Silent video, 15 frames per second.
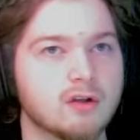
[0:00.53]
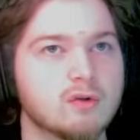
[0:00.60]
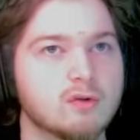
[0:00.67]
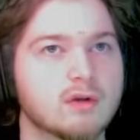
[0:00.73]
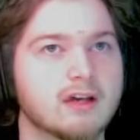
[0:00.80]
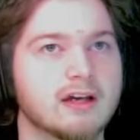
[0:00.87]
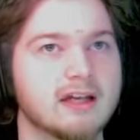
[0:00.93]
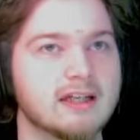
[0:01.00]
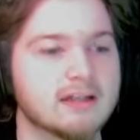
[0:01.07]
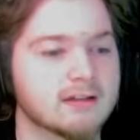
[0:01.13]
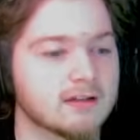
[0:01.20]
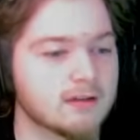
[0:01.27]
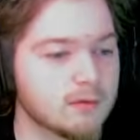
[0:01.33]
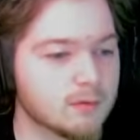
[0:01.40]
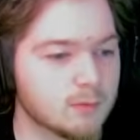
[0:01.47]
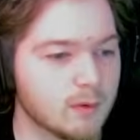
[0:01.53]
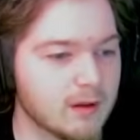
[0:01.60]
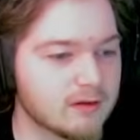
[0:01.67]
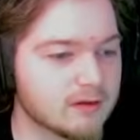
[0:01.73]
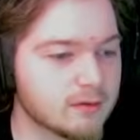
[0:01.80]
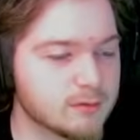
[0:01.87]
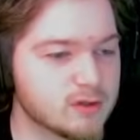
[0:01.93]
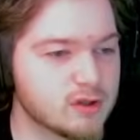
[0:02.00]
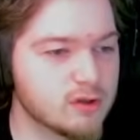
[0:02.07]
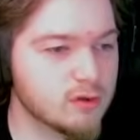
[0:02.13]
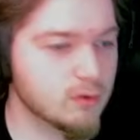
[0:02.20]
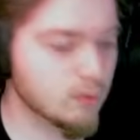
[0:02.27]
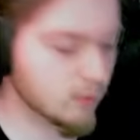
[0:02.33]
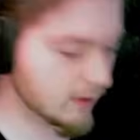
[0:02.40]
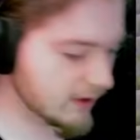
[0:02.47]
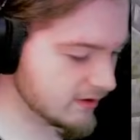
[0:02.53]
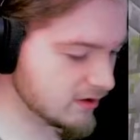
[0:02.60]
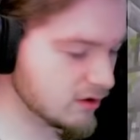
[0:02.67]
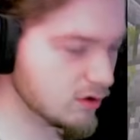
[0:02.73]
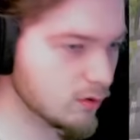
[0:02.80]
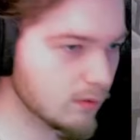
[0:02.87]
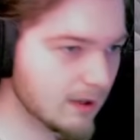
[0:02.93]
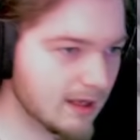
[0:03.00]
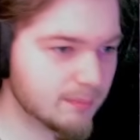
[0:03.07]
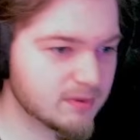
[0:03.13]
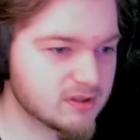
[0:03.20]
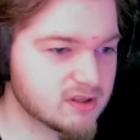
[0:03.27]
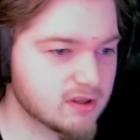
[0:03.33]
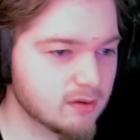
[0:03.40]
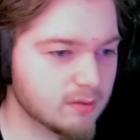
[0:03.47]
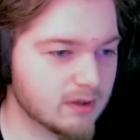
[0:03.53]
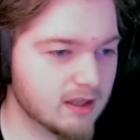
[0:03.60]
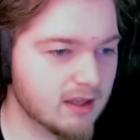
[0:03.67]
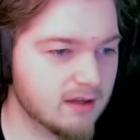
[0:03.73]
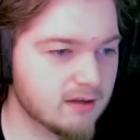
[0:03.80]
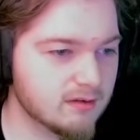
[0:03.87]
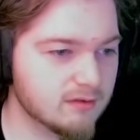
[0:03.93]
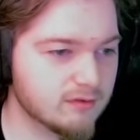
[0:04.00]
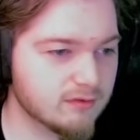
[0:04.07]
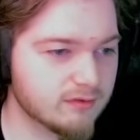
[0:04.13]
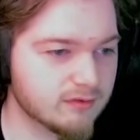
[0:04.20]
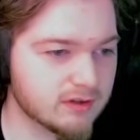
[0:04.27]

Okay, hello and welcome to a new episode of